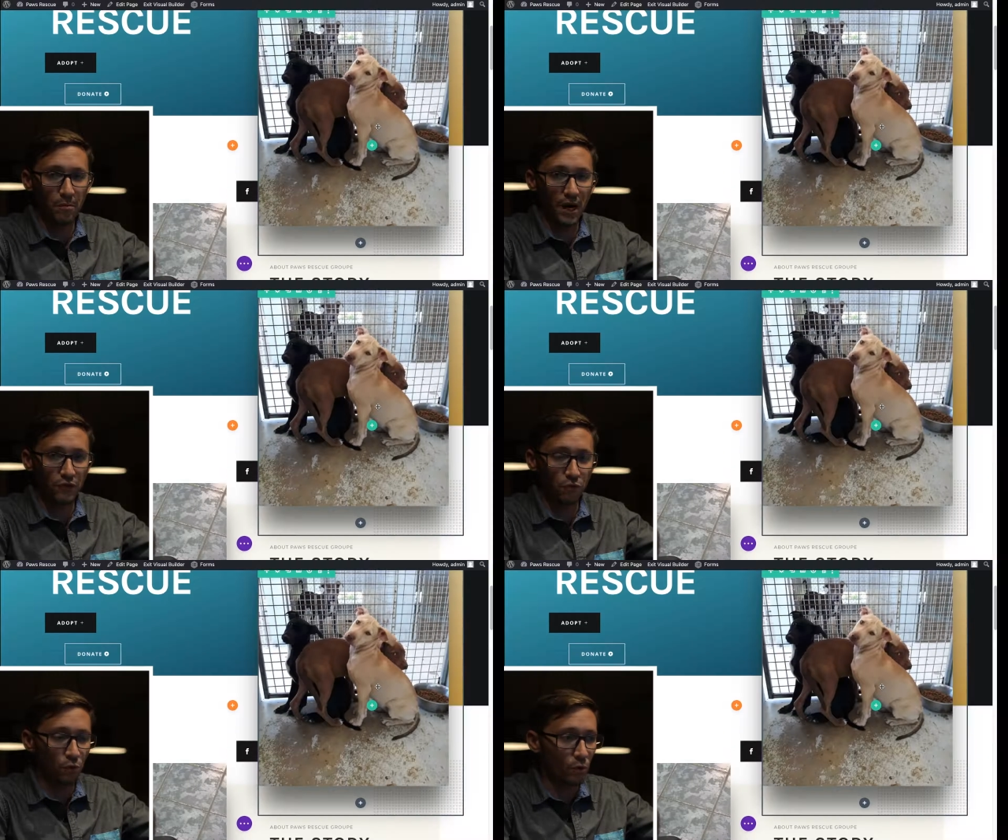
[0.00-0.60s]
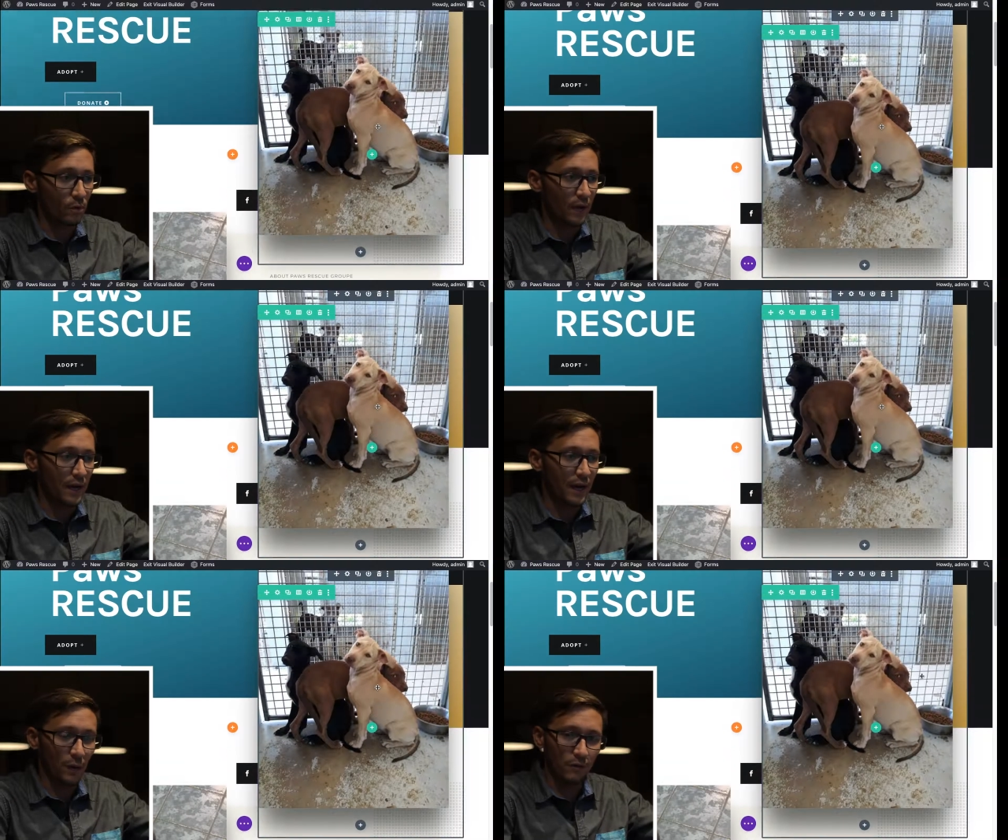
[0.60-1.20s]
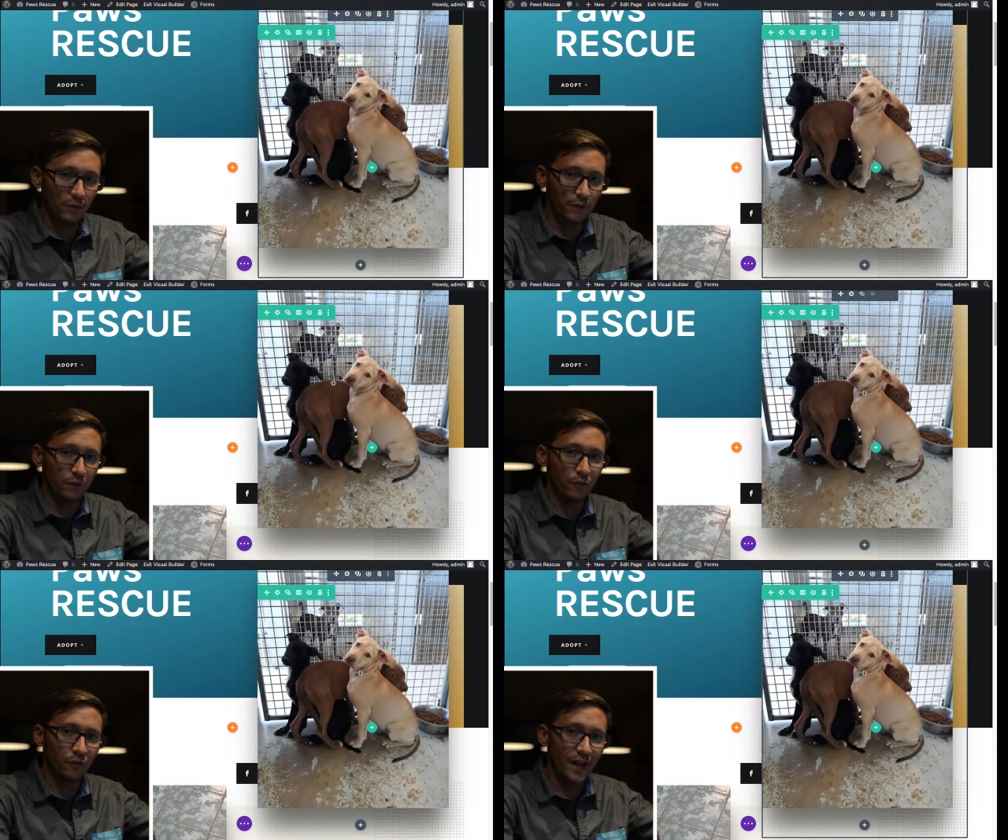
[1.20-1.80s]
module. However, if
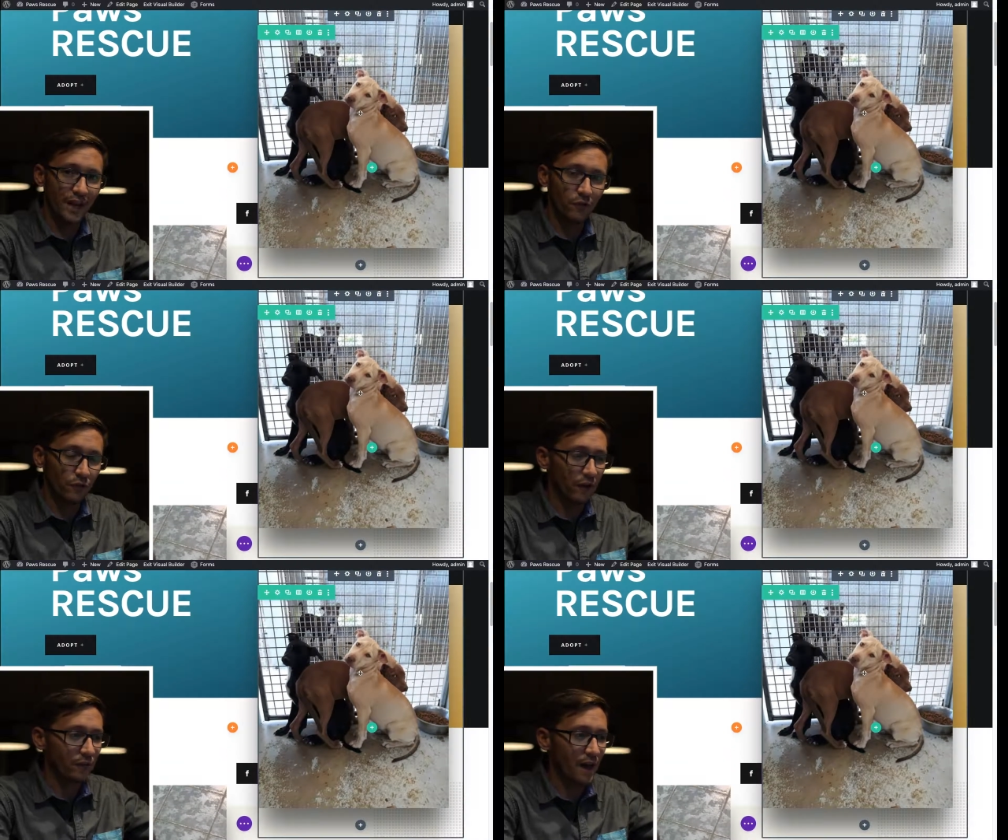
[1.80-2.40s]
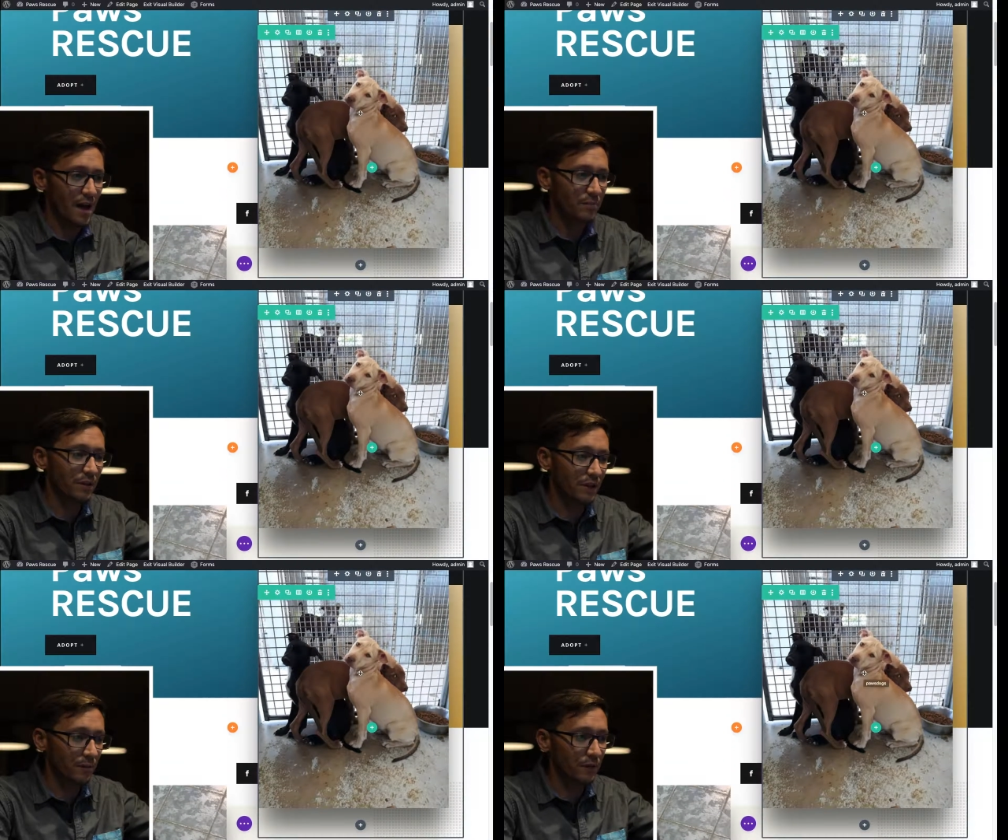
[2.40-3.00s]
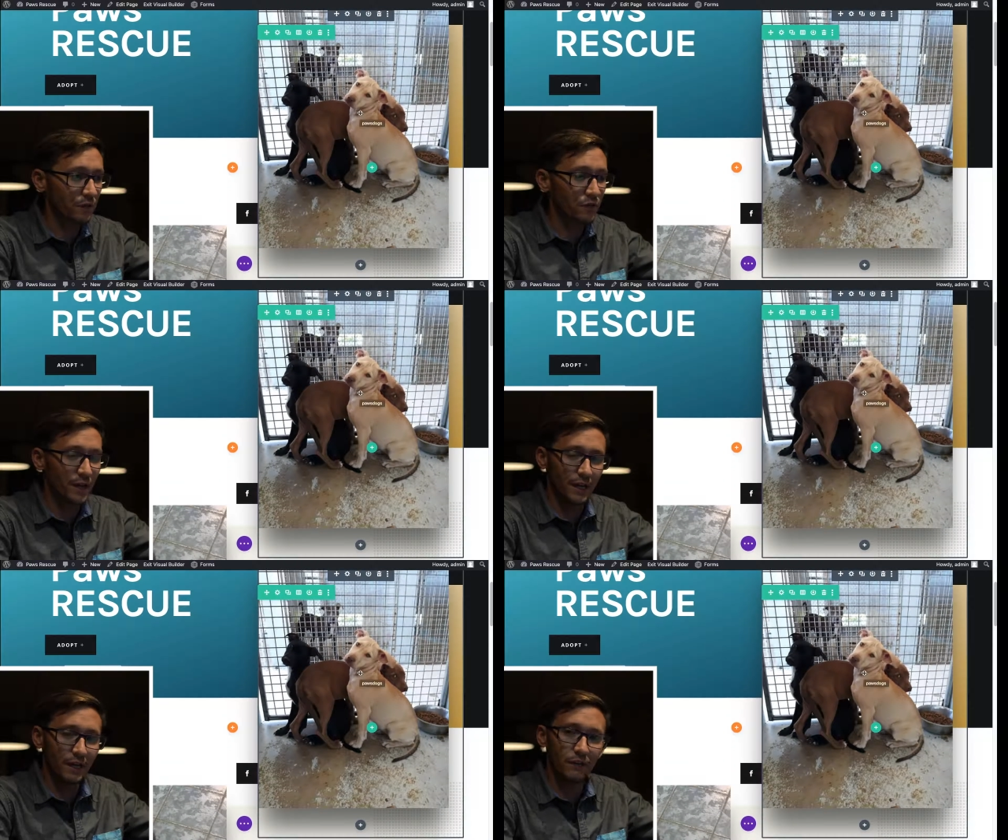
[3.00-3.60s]
there's text on top of the image,
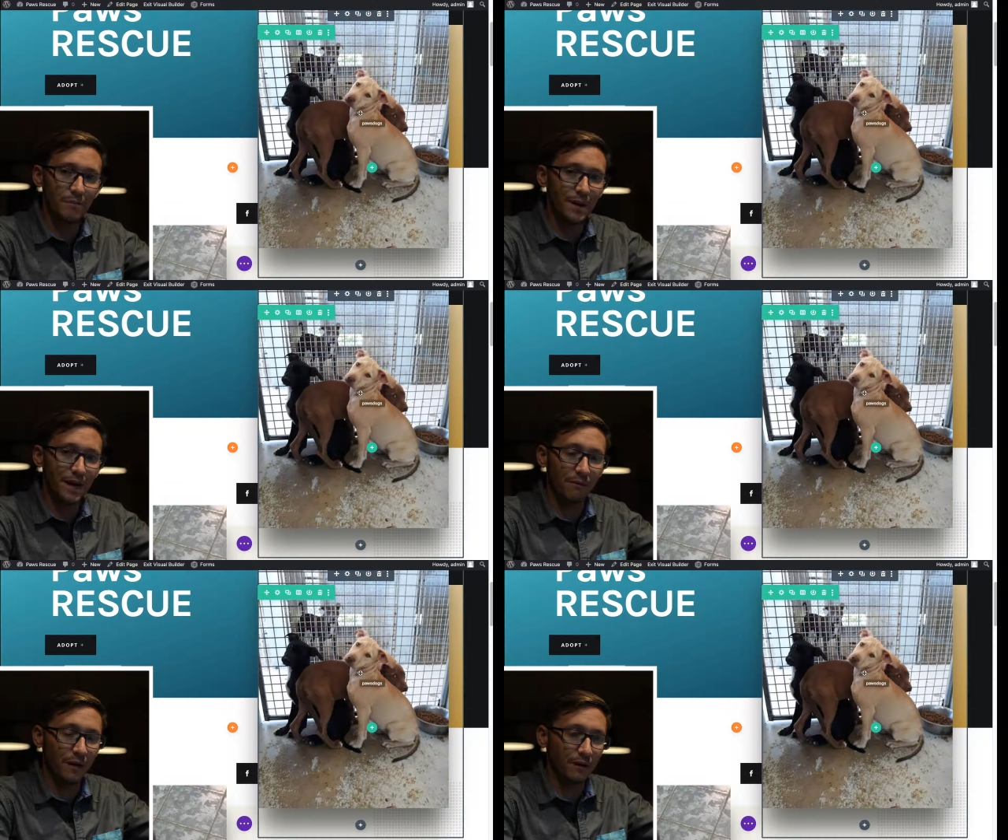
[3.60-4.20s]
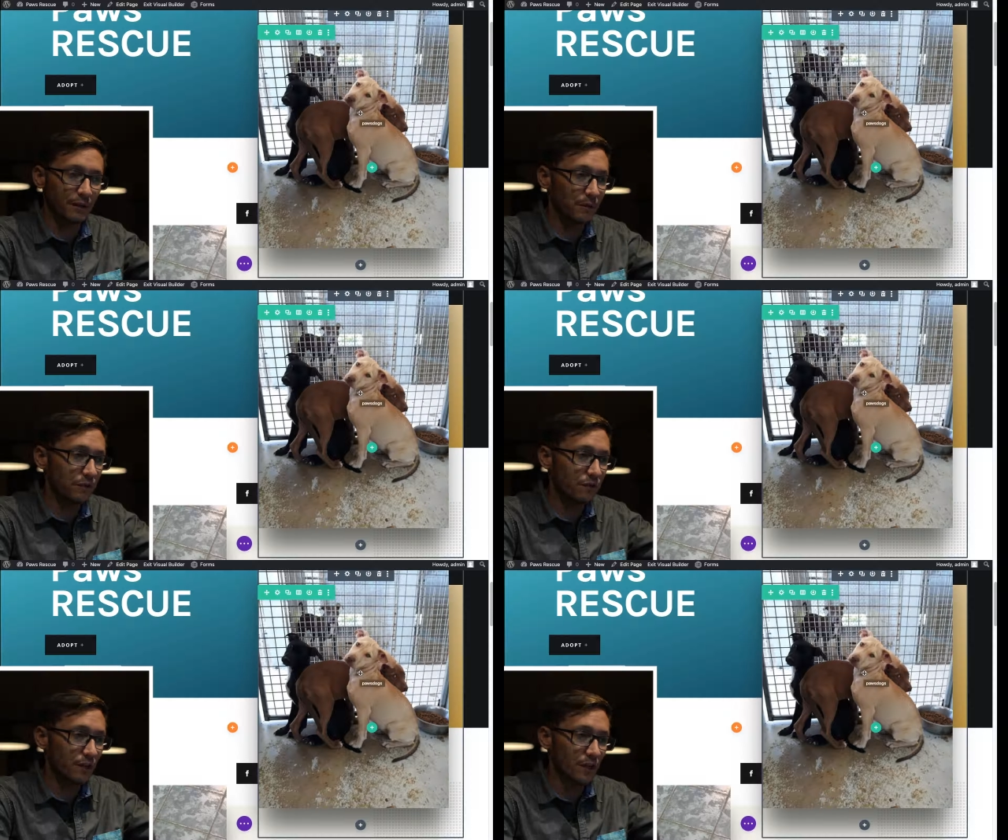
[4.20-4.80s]
it is a background image.